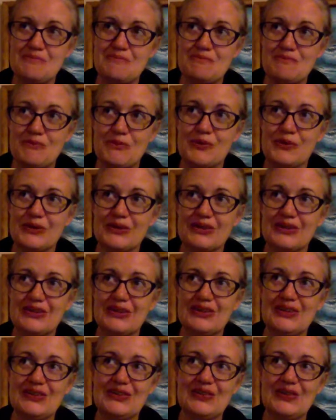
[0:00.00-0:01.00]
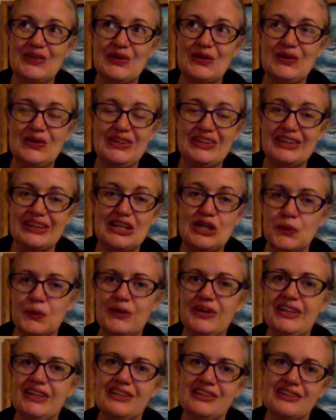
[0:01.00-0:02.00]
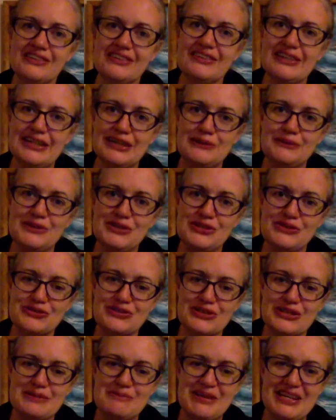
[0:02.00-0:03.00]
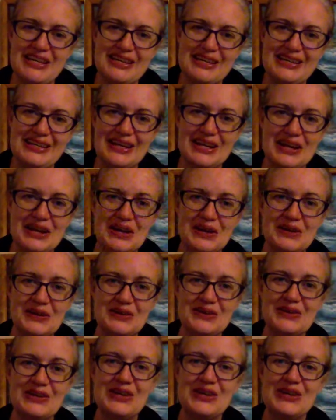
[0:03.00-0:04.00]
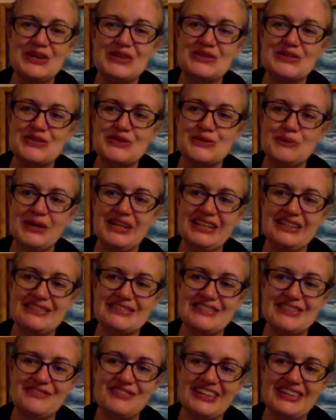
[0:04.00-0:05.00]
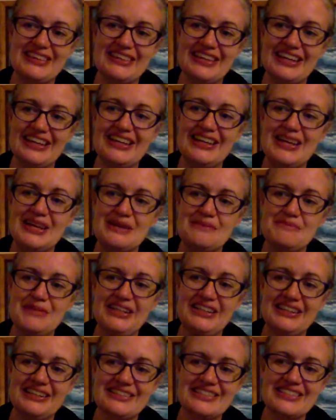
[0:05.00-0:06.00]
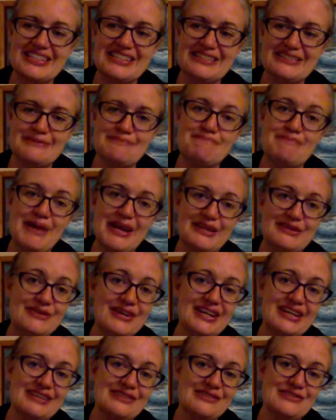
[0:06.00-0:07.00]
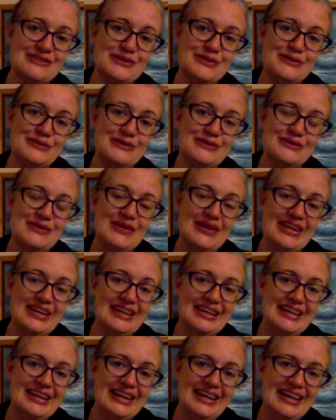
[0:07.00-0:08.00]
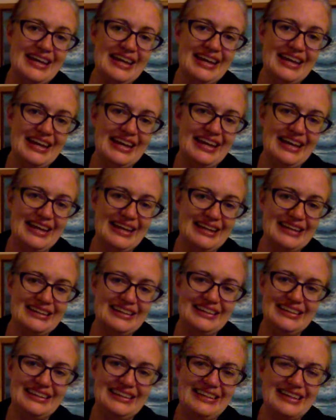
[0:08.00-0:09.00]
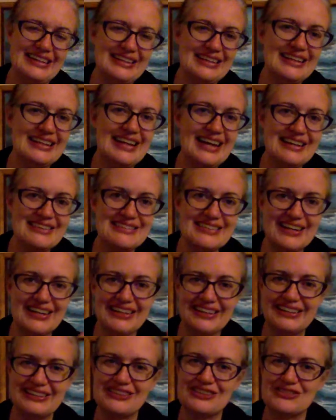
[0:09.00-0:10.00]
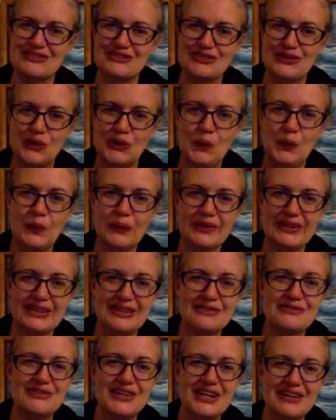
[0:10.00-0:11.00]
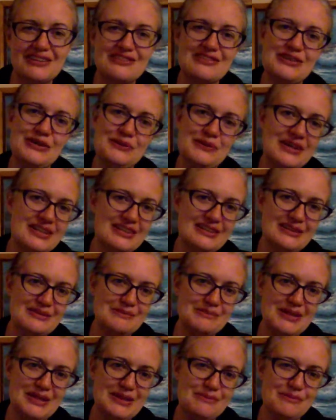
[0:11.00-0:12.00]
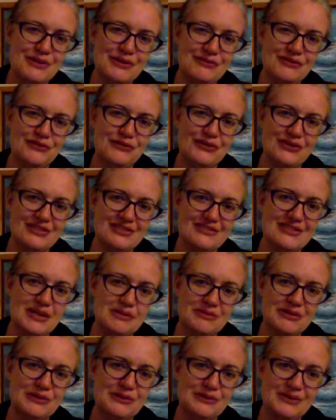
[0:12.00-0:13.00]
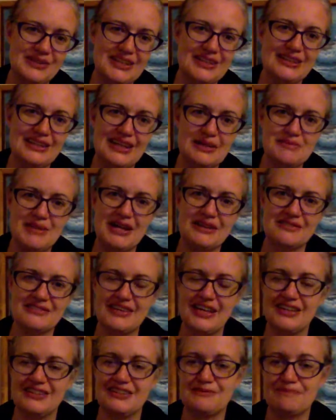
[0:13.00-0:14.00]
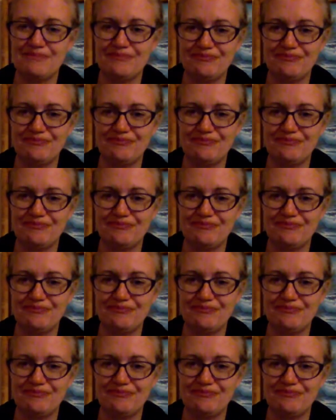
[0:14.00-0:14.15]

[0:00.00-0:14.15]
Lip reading: more like oilier than I would usually be, sweaty and stuff like that, because it is mattifying. So yeah, and it has kind of like this cooling effect, so I think it'll be perfect for the summer when I'm outside.